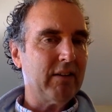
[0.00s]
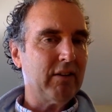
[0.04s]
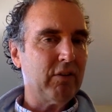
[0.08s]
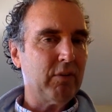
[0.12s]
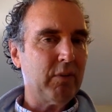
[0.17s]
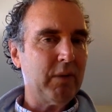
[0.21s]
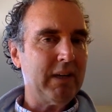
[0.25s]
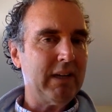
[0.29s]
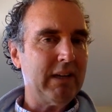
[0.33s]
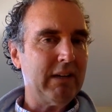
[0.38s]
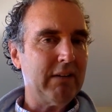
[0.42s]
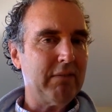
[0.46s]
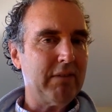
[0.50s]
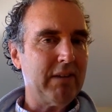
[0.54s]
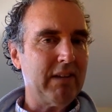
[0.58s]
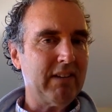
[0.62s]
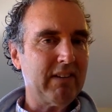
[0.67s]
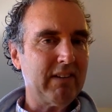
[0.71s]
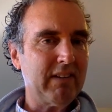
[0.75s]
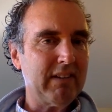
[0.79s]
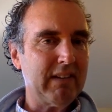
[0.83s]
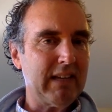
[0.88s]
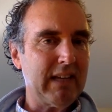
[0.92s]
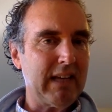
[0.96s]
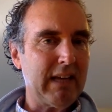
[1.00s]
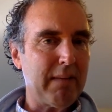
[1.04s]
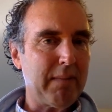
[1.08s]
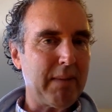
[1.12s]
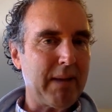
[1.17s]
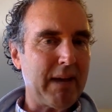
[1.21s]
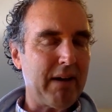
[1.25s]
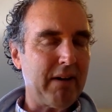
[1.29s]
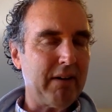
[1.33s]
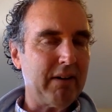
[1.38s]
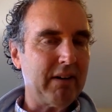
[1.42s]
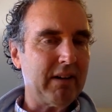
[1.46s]
tweeted recently
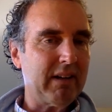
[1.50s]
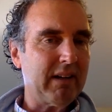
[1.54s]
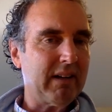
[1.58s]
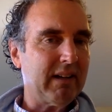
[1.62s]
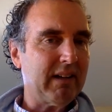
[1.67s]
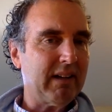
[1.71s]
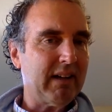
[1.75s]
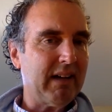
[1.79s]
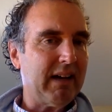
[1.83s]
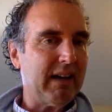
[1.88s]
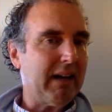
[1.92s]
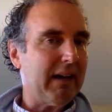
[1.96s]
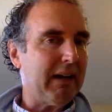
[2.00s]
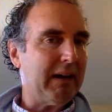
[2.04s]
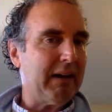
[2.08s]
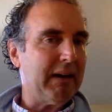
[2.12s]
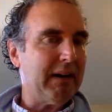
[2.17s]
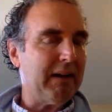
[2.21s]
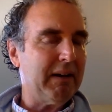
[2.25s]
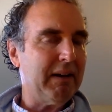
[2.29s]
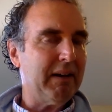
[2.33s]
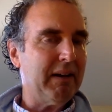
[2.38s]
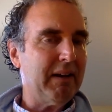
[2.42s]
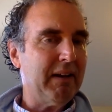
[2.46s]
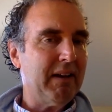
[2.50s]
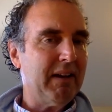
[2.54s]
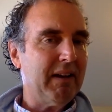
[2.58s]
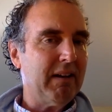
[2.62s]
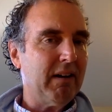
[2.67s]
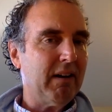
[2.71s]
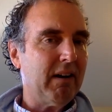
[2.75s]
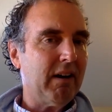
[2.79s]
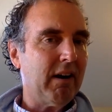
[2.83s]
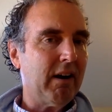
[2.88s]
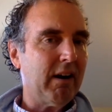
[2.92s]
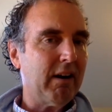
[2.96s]
about uh,
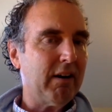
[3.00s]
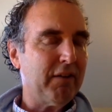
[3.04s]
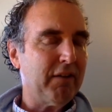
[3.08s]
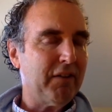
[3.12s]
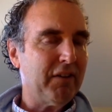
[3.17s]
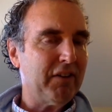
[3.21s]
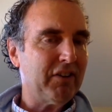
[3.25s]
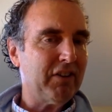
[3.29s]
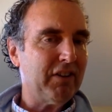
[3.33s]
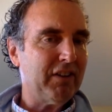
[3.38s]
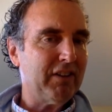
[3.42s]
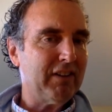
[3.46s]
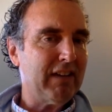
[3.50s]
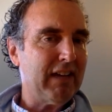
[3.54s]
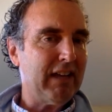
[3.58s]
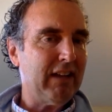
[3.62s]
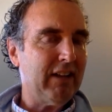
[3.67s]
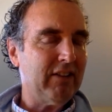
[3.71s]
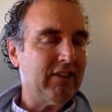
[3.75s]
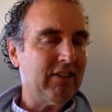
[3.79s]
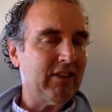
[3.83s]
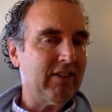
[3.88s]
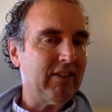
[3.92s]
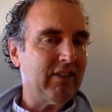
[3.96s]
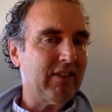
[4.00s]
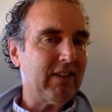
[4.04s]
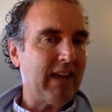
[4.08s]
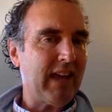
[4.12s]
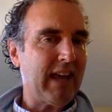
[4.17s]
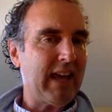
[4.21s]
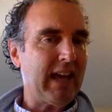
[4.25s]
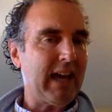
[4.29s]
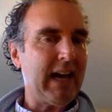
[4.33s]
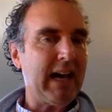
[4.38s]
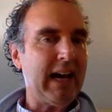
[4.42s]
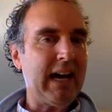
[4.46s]
artificial intelligence,
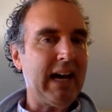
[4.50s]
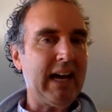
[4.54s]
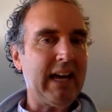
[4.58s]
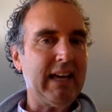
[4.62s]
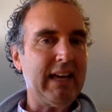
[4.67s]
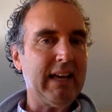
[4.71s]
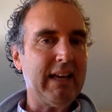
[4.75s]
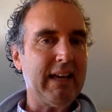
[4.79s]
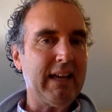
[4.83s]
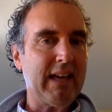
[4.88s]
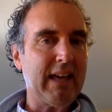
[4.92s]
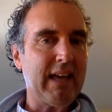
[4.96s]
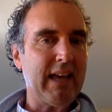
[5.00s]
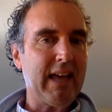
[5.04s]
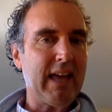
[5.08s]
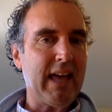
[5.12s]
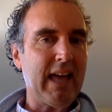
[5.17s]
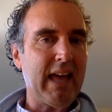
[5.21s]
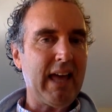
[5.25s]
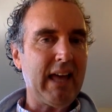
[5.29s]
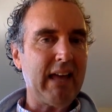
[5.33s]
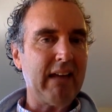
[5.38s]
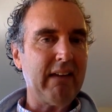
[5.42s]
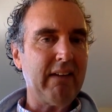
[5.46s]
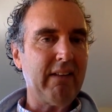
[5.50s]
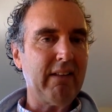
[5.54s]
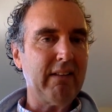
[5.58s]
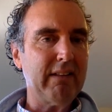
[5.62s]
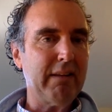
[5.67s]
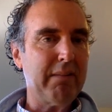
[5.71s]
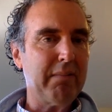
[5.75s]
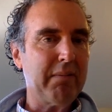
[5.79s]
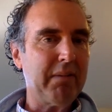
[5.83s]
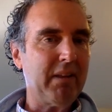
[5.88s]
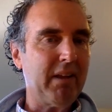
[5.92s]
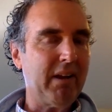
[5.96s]
AI, and the
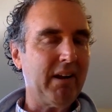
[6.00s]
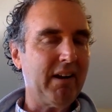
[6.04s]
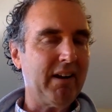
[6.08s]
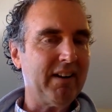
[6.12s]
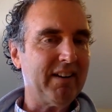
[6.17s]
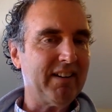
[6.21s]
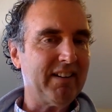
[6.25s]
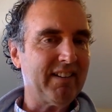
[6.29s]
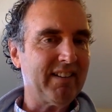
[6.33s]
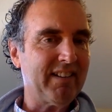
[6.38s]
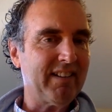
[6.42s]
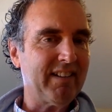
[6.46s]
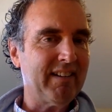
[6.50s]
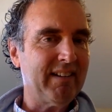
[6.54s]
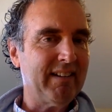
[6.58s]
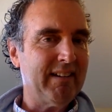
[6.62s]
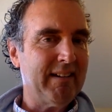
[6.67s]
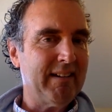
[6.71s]
liberal arts.